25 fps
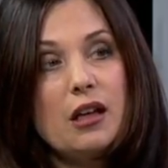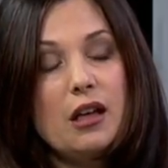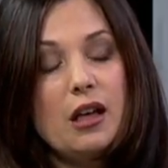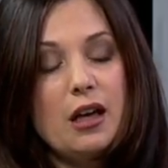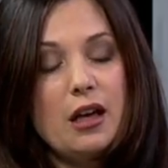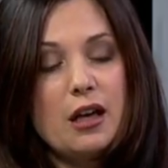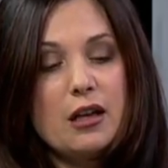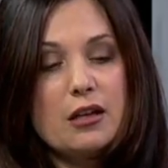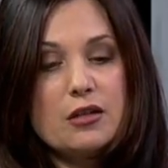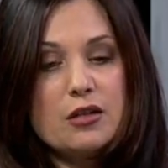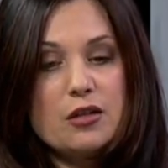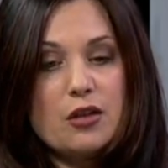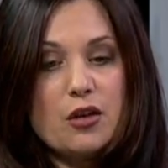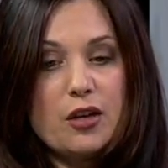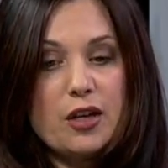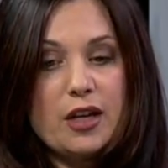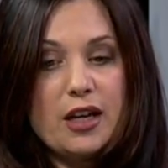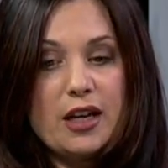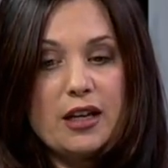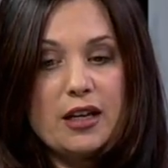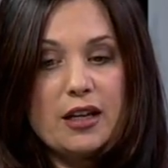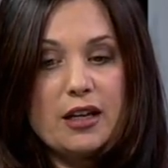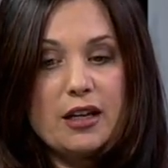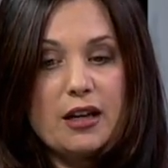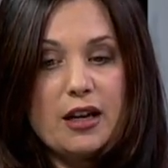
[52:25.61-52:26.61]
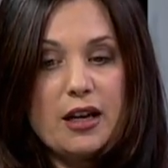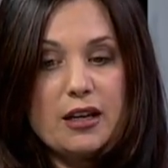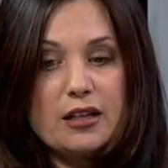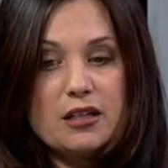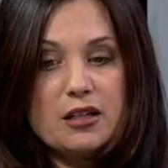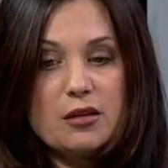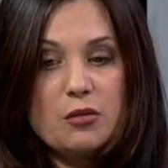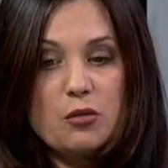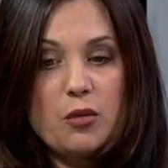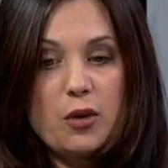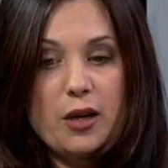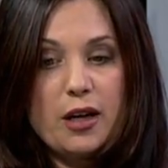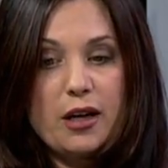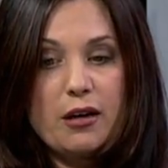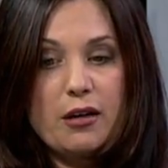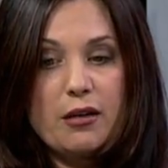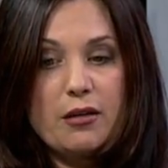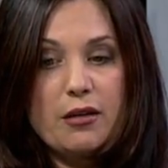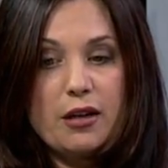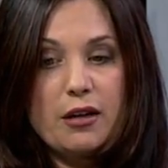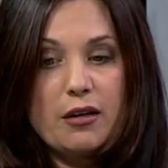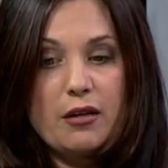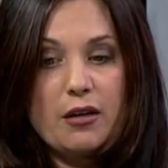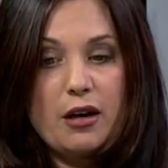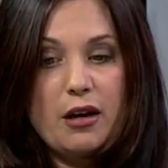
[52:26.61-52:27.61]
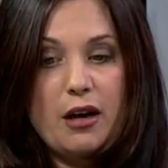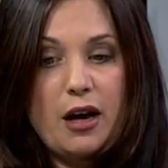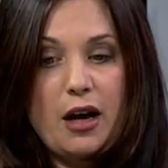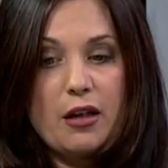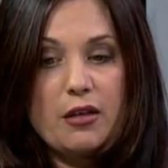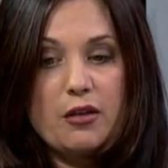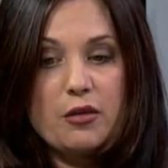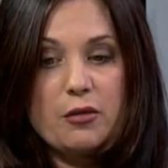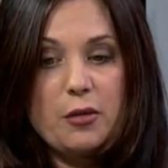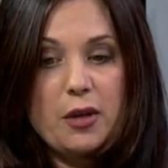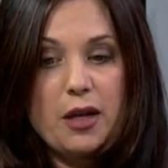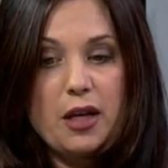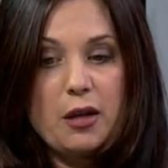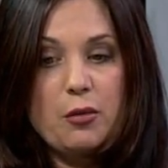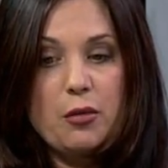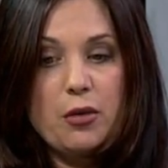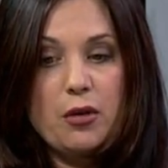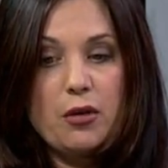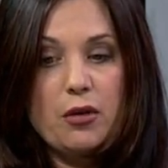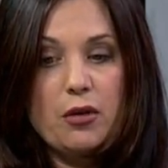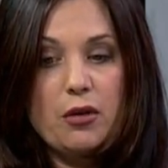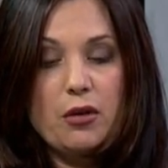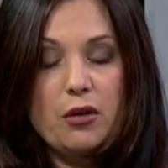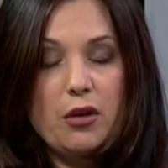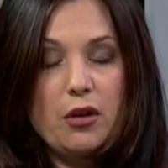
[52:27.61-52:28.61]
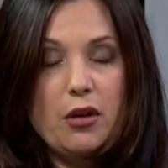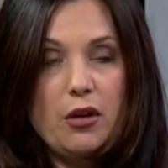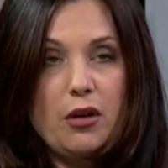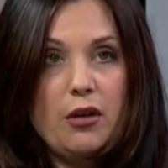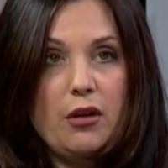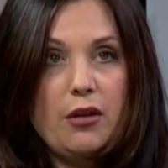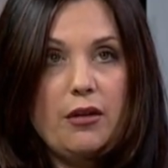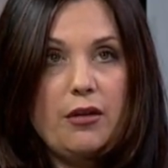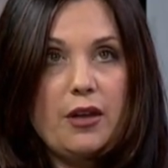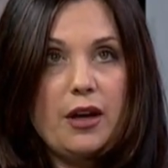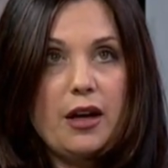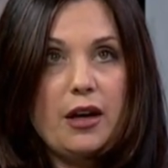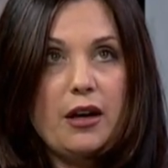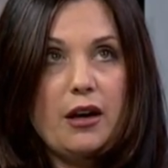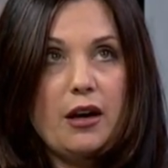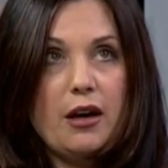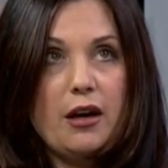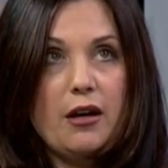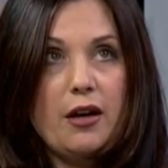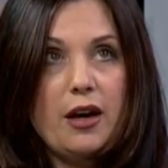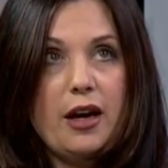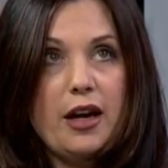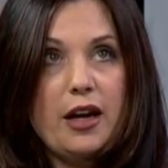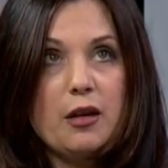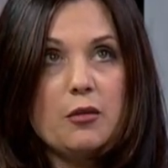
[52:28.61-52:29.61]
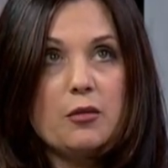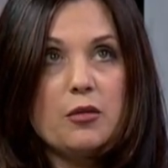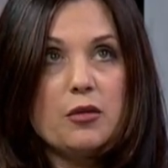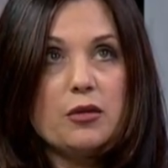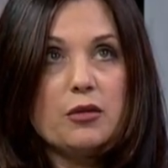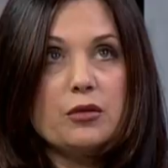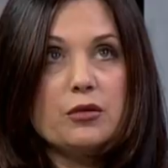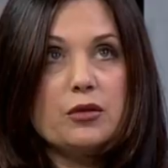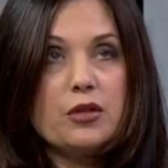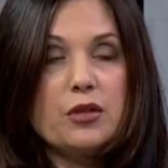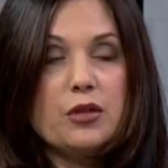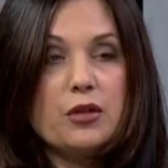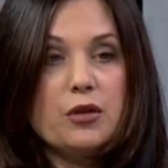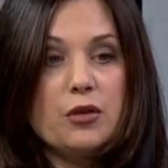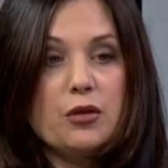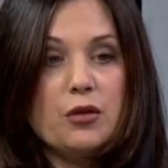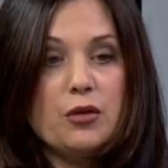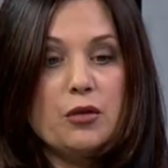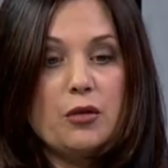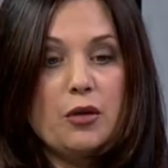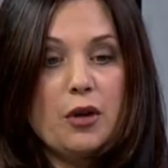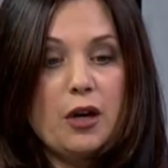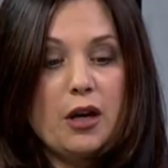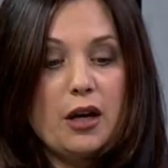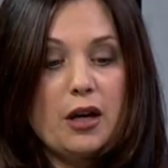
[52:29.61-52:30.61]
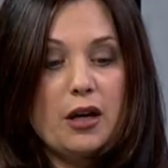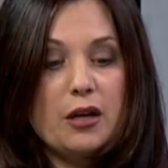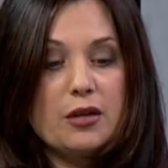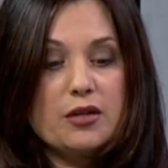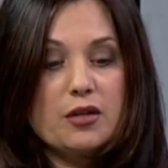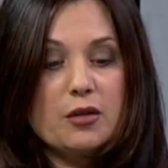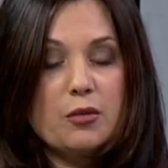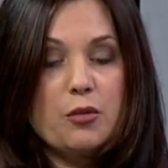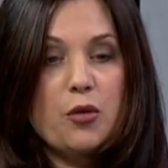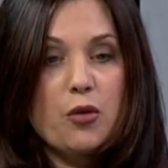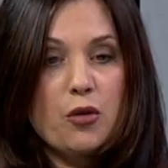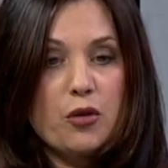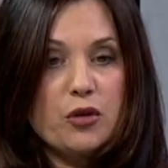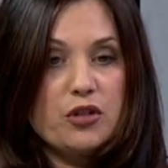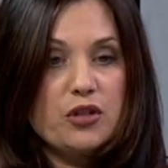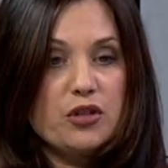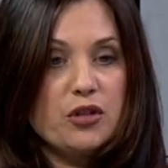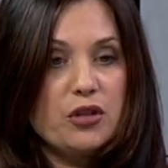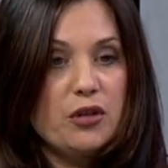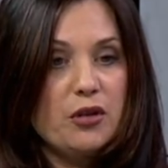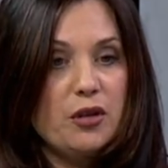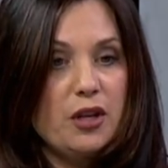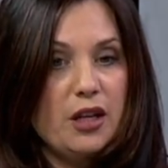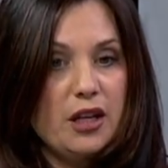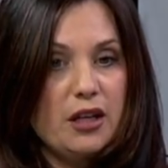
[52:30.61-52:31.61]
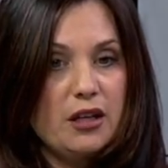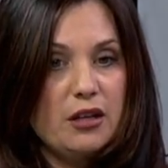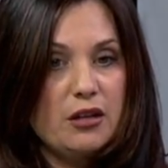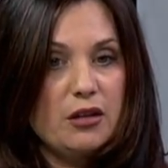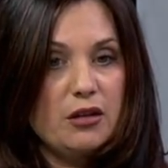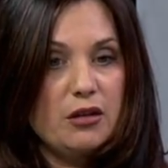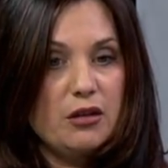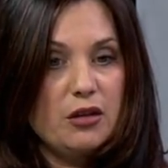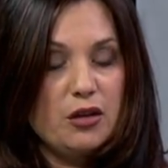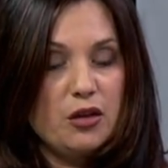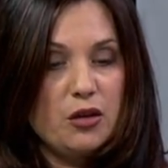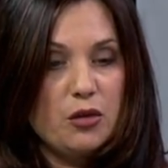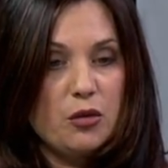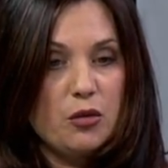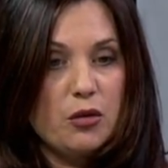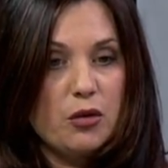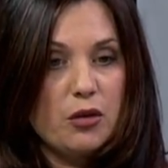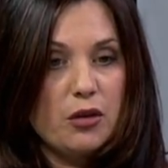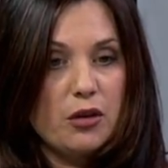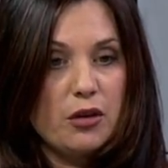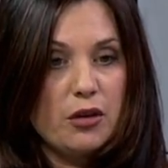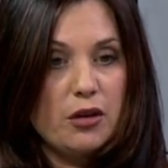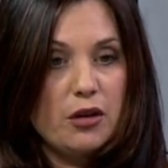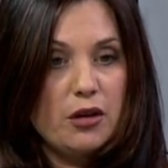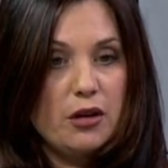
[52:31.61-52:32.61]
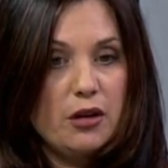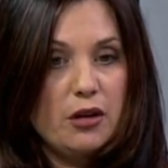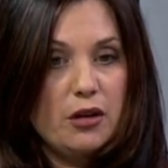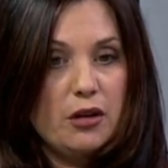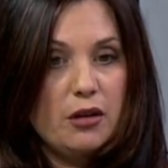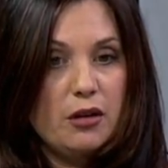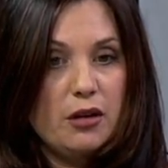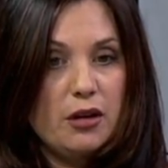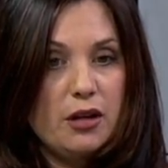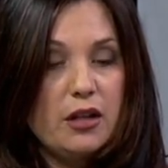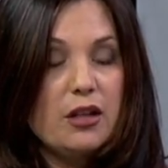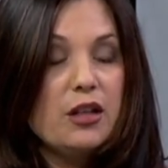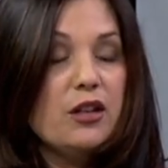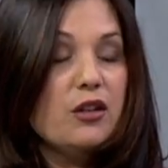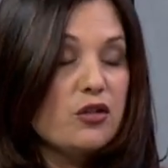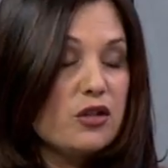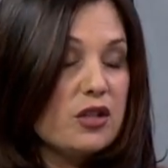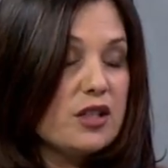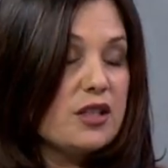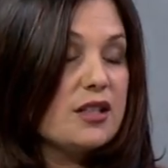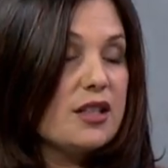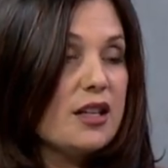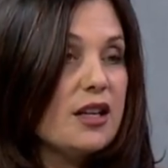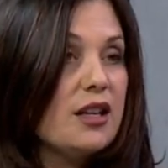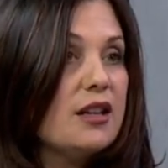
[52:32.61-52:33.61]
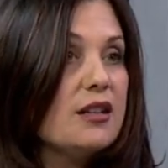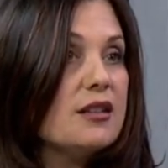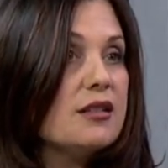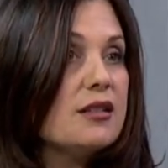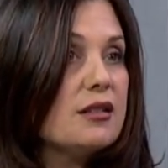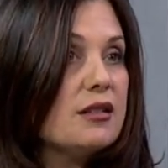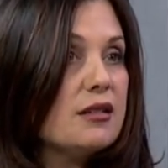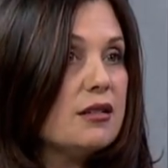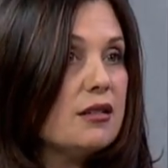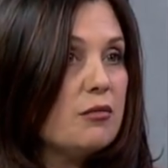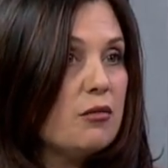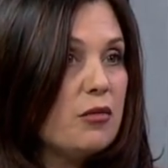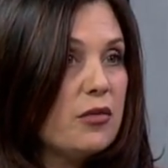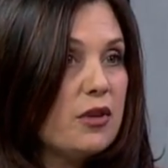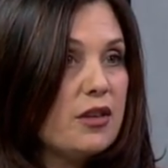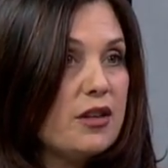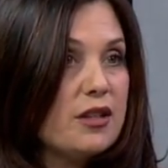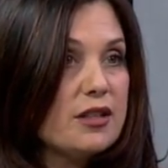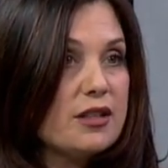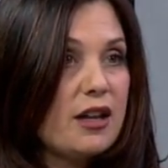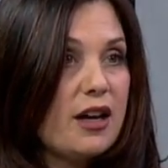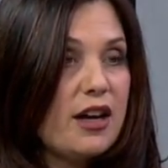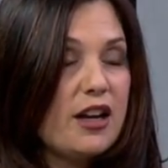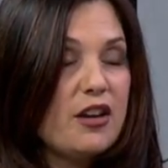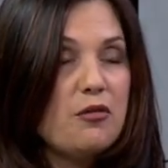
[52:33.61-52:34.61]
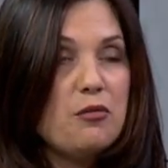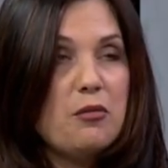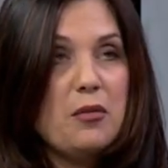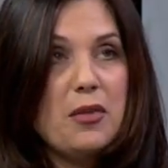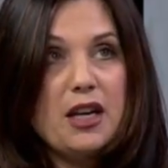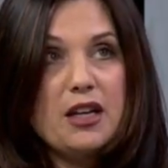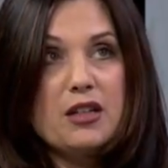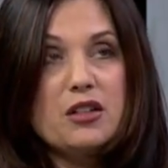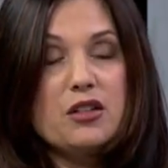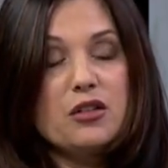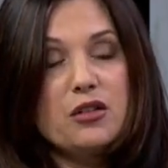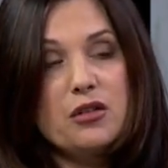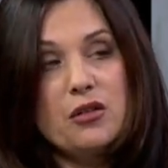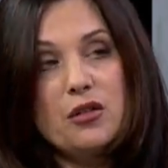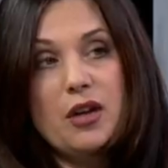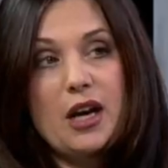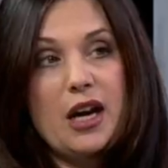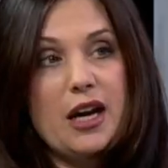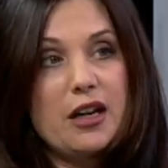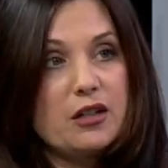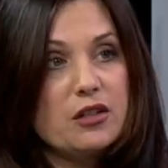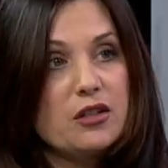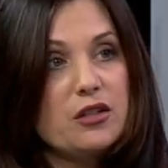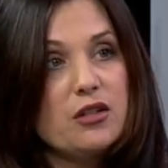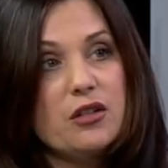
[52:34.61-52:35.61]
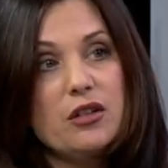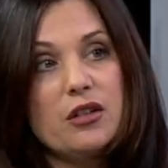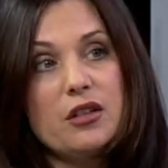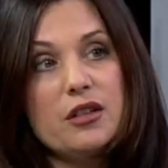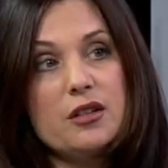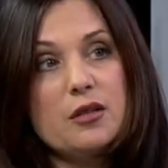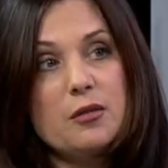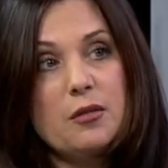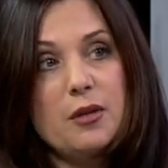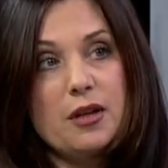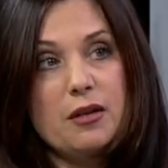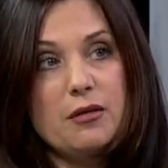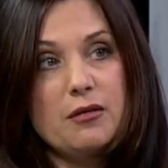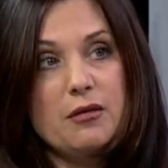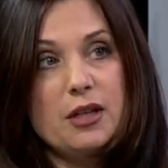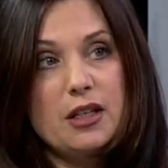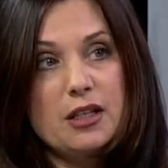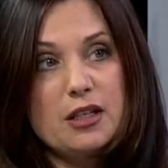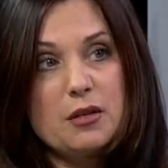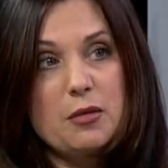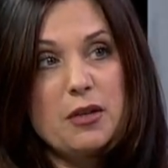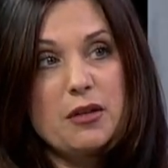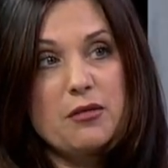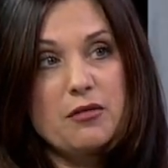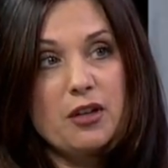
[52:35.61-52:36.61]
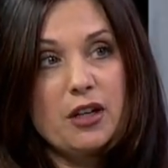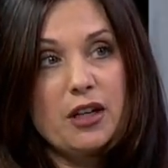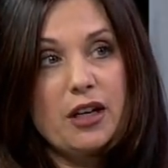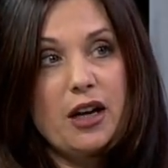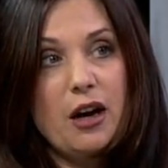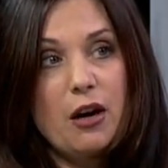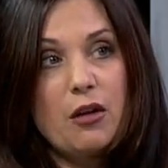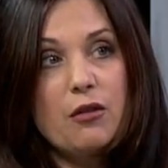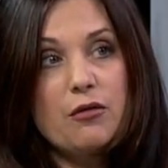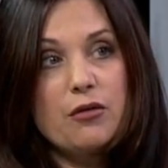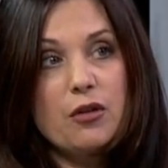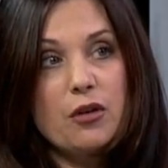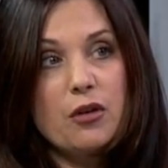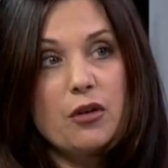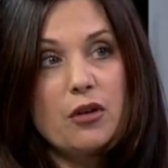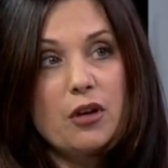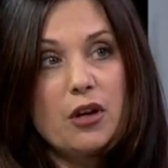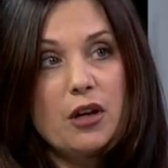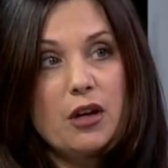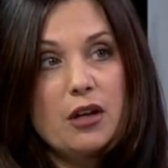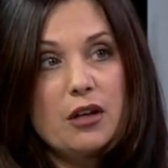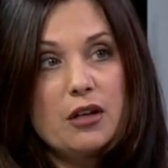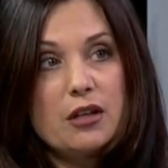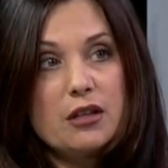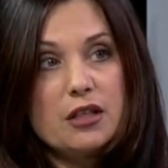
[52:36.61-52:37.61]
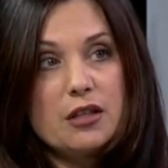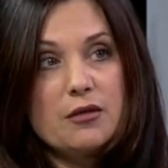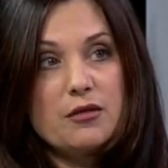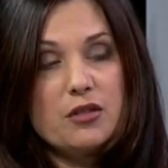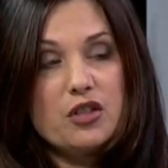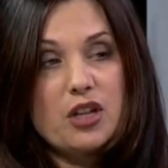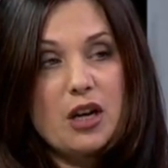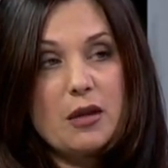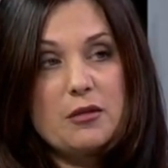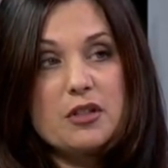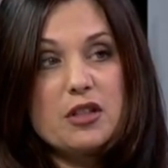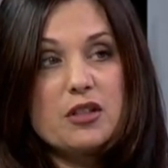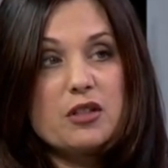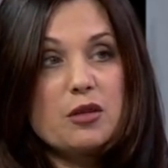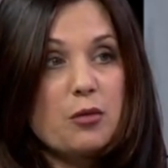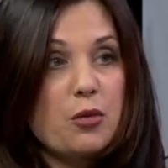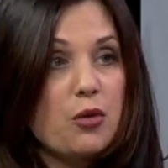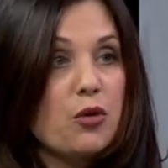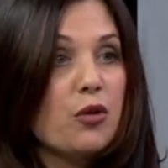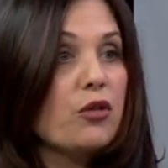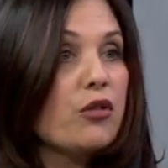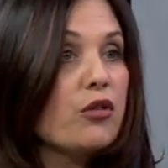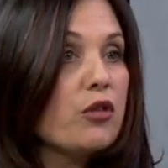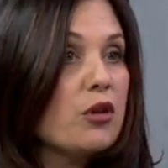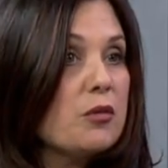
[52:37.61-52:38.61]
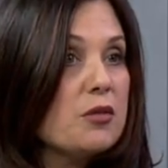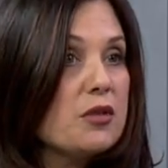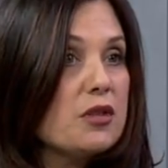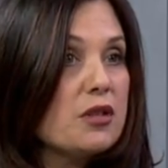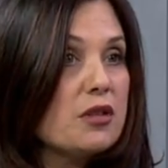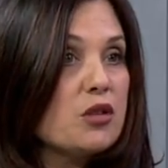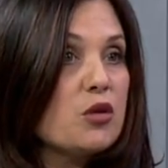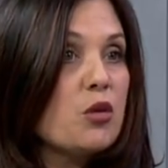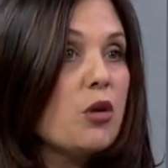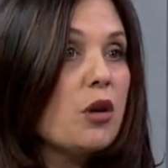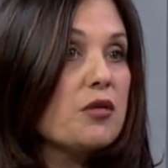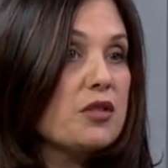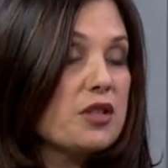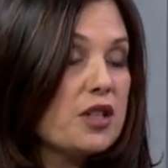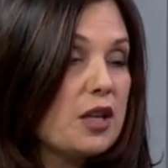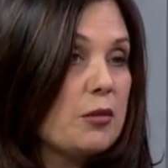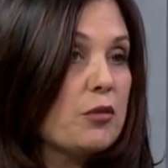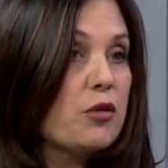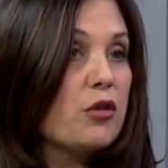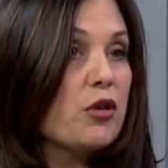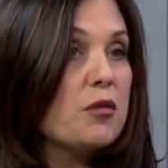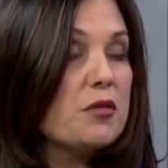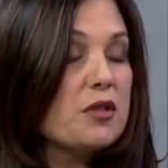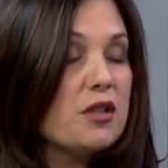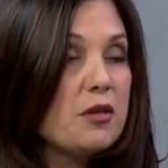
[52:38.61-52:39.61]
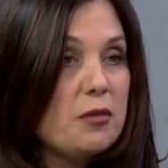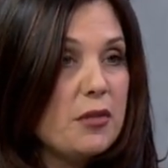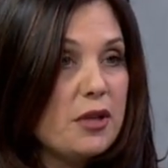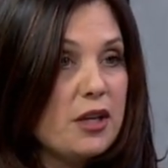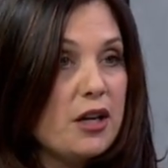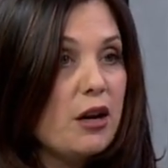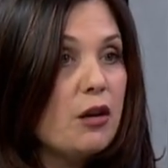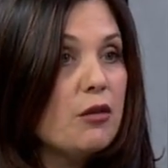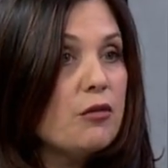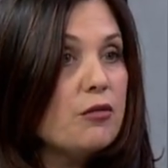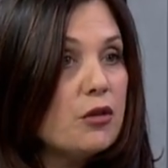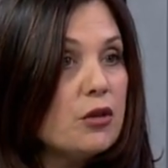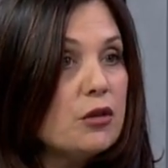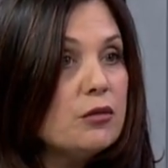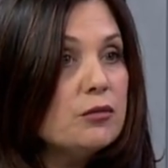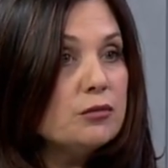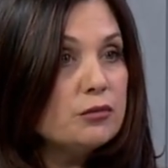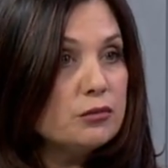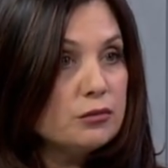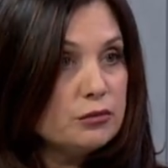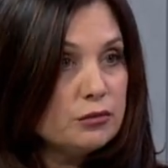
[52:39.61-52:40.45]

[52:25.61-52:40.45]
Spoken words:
And so getting connected where there are other people that are able to support you in your disease with this kind of me too attitude has been really helpful. Different types of support groups, the 12-step groups have been helpful.